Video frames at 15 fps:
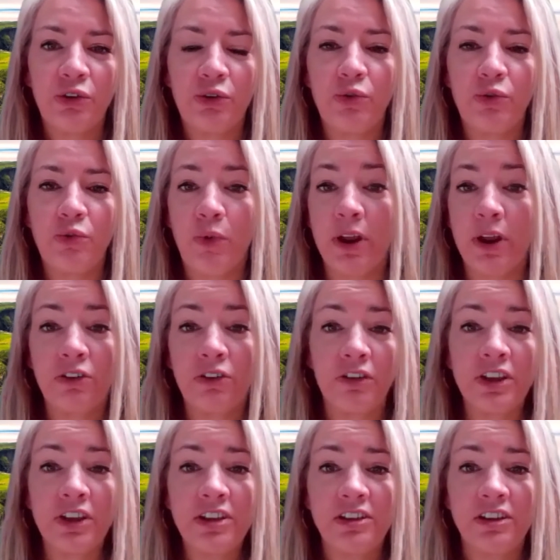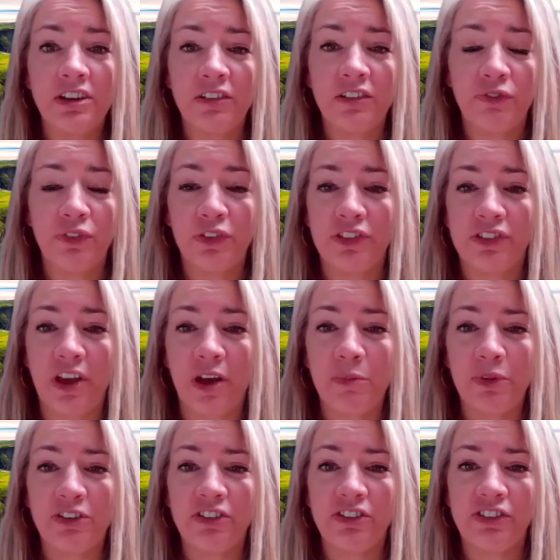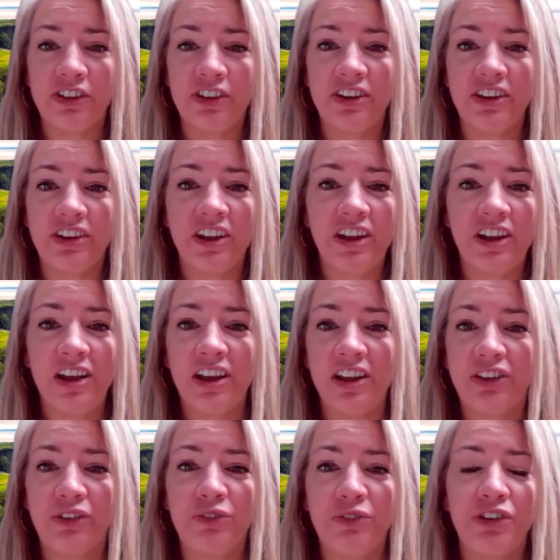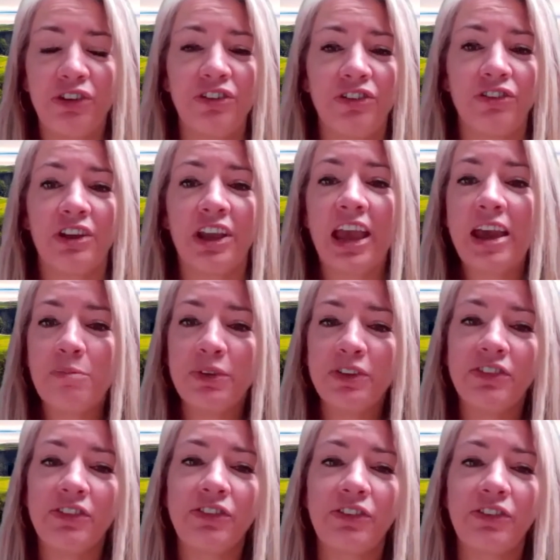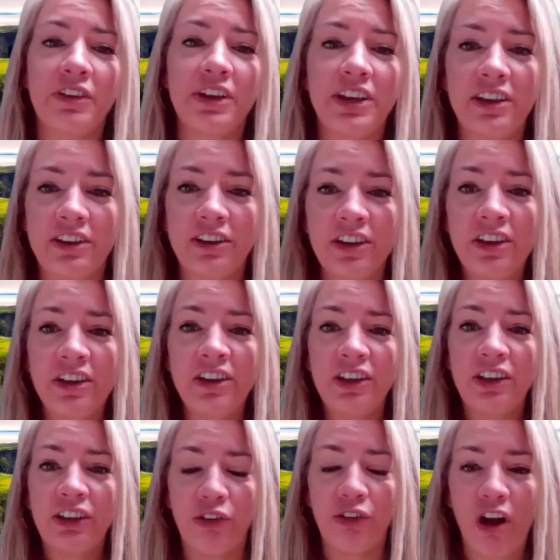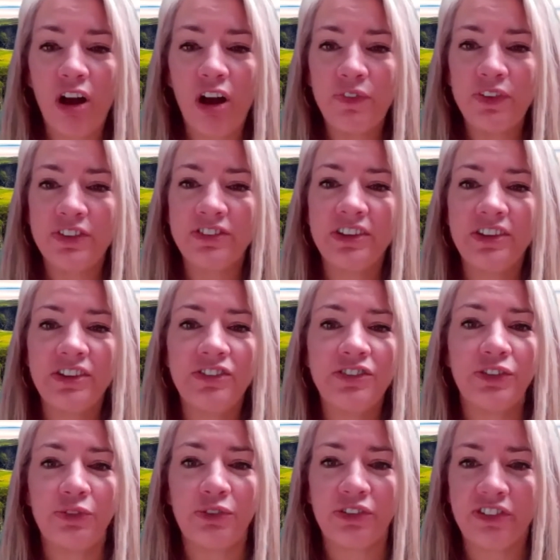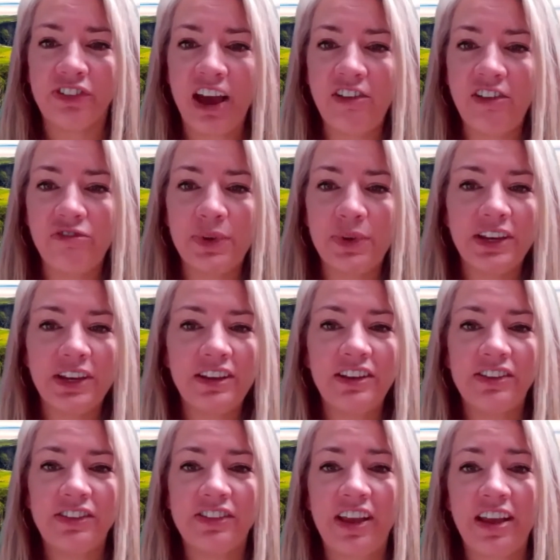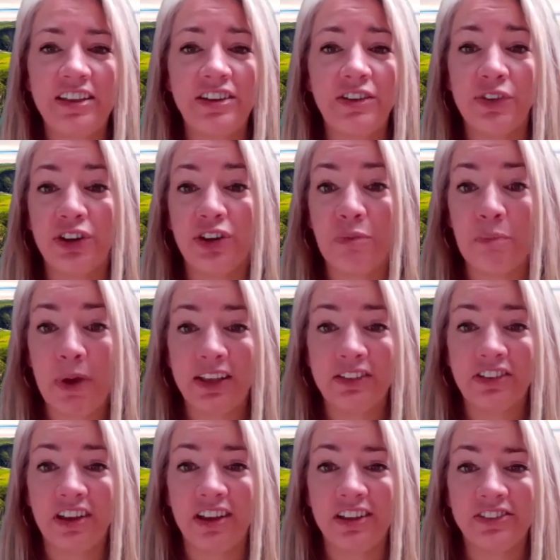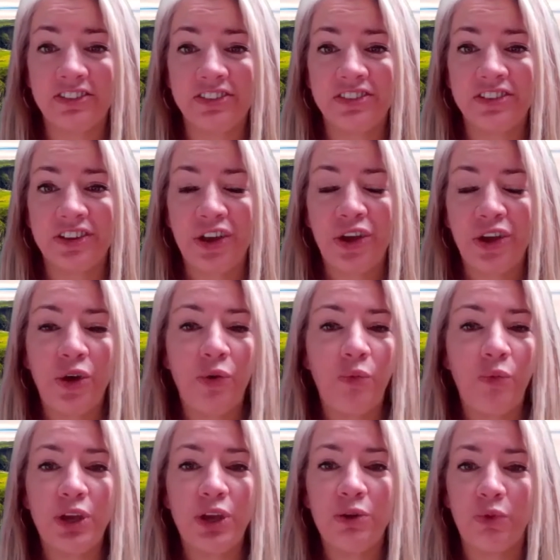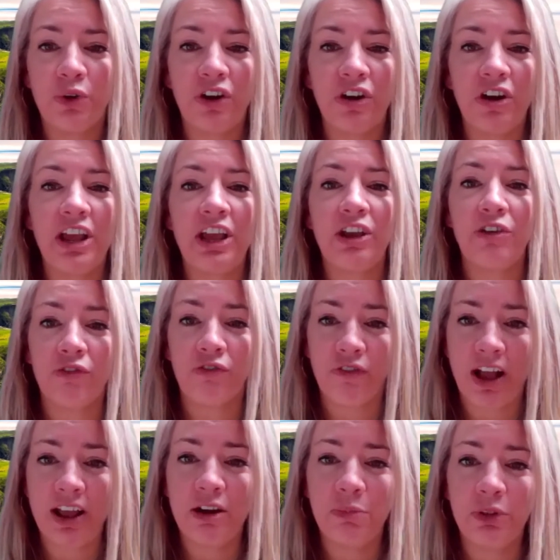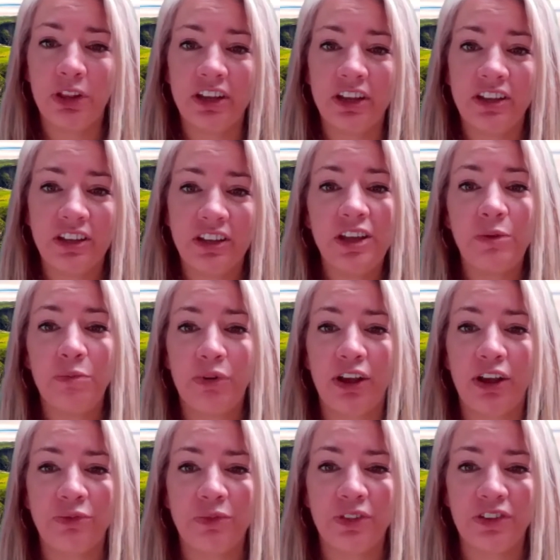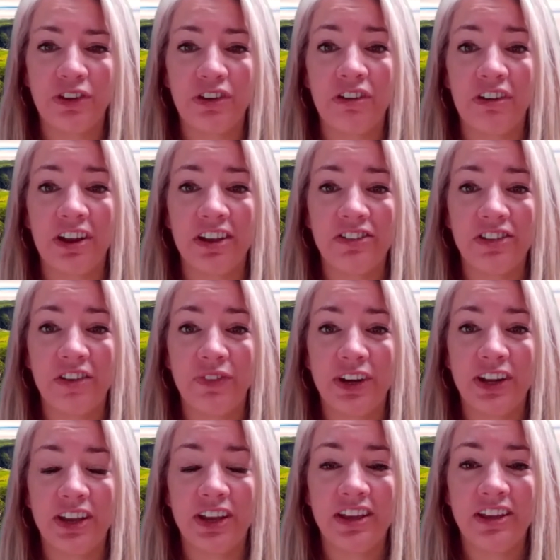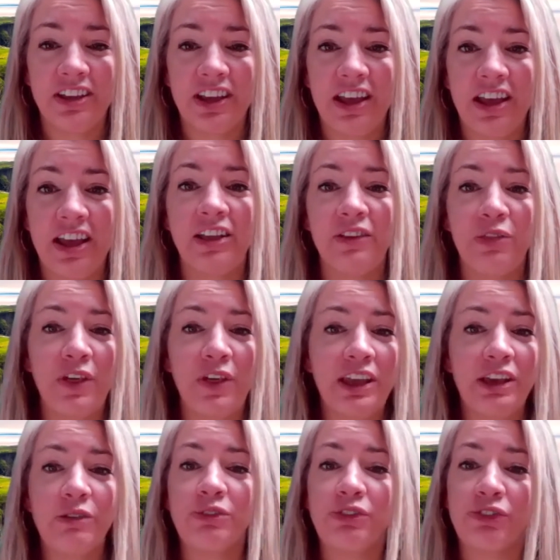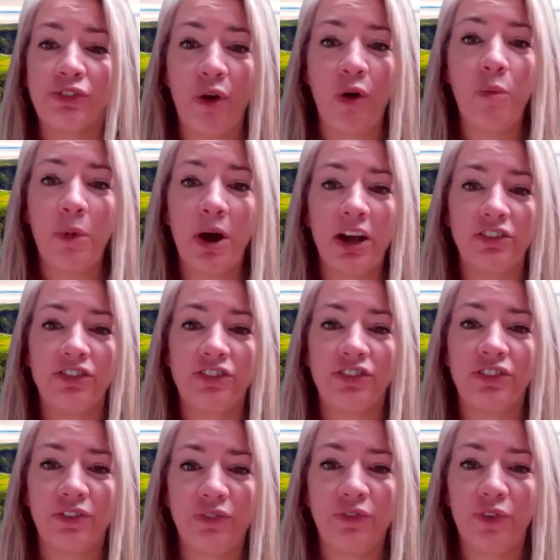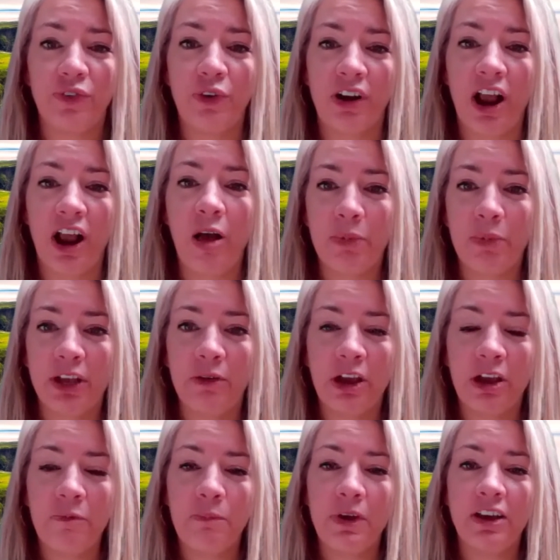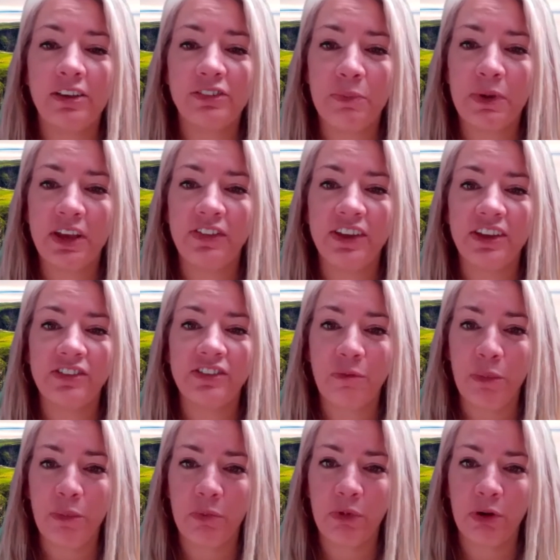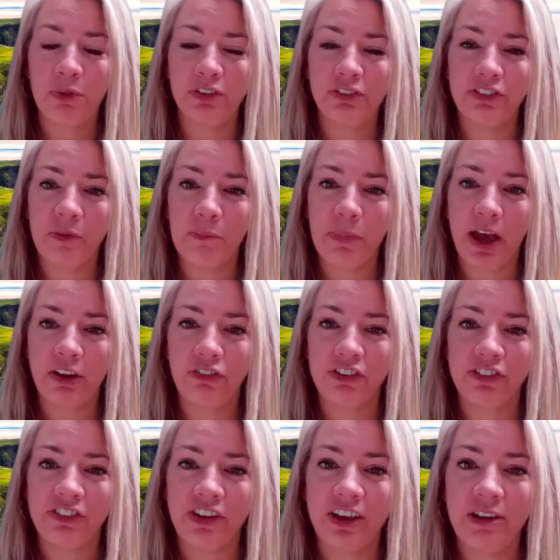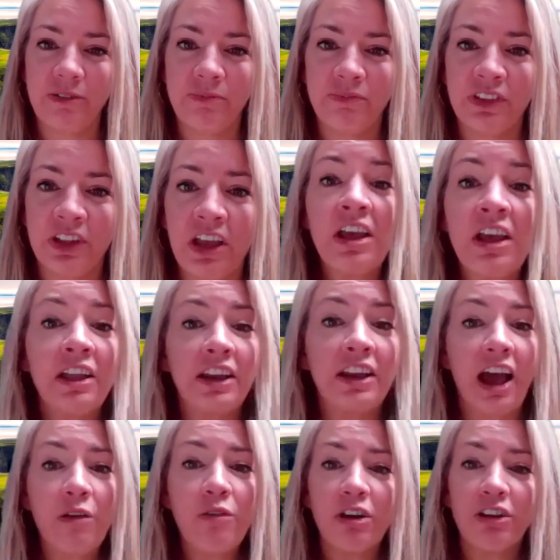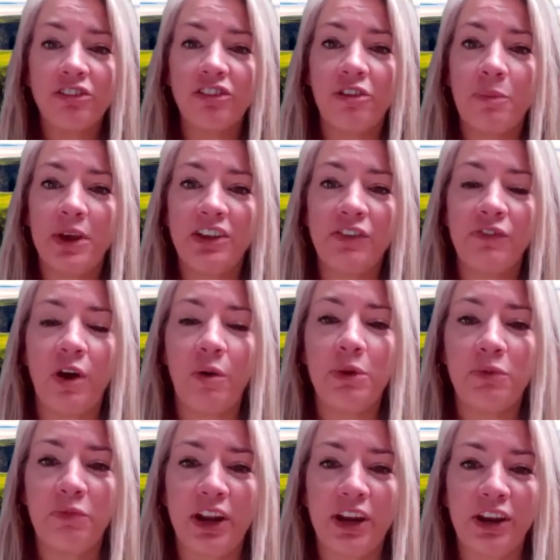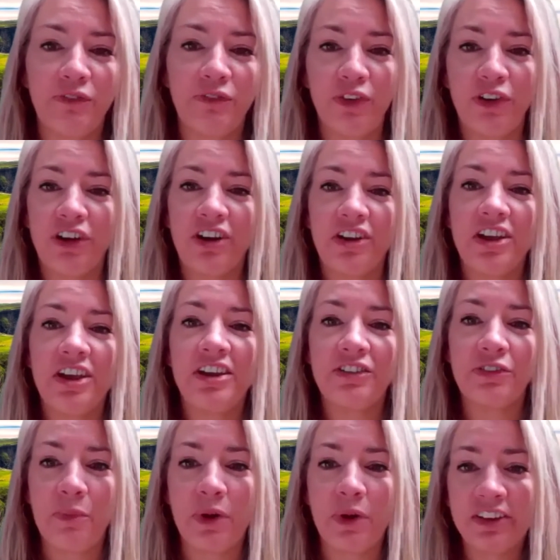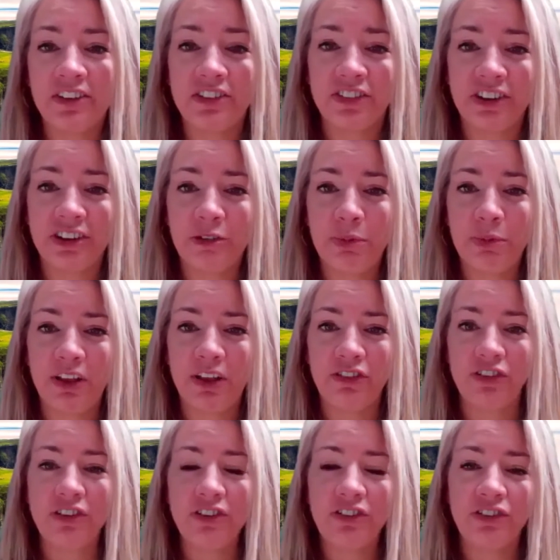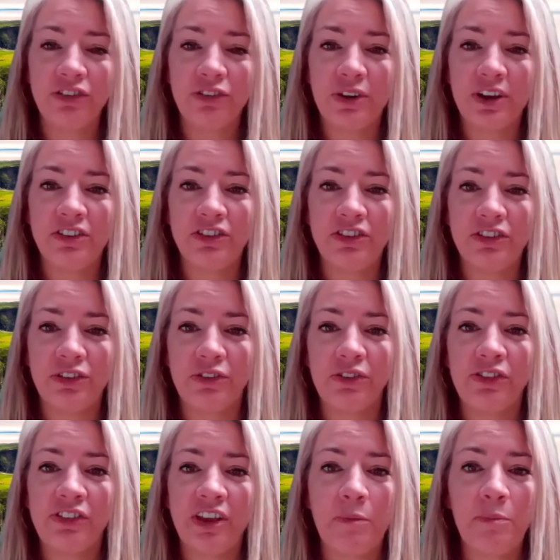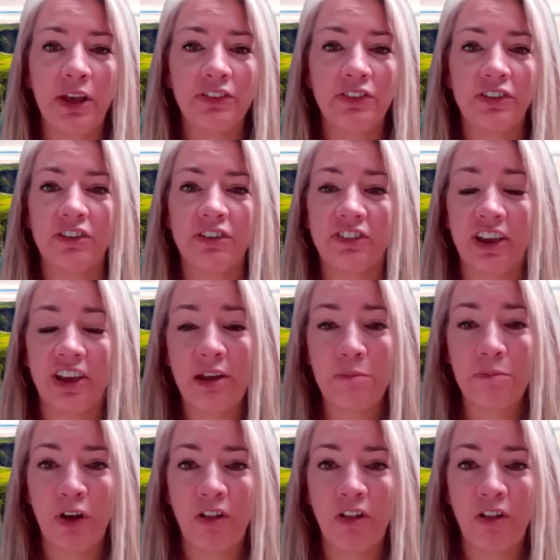who went green for this competition. You turned your campuses green, your offices, your staff meetings, and even your mascots. We were incredibly impressed with your creativity. And thank you so much for helping us make this a memorable St. Patrick's Day. Now onto the bit you've all been waiting for. It is my distinct pleasure to introduce Ambassador Dan